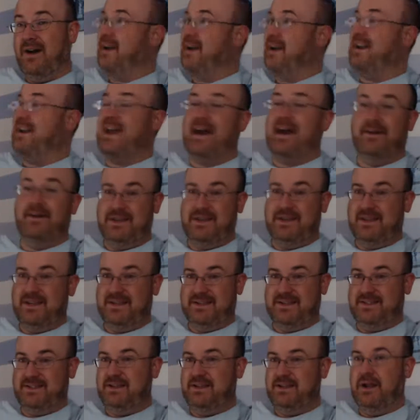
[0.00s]
and now
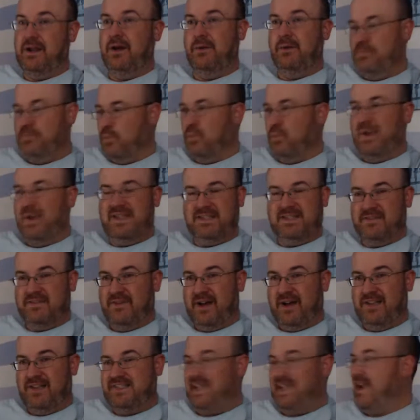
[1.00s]
he's, wins
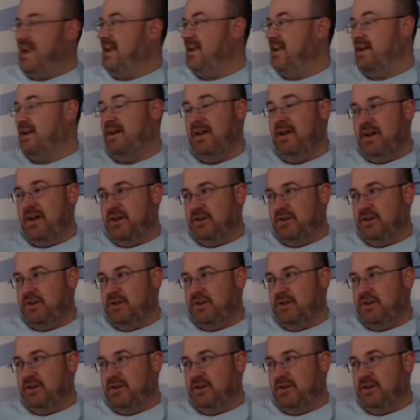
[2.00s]
Fontana.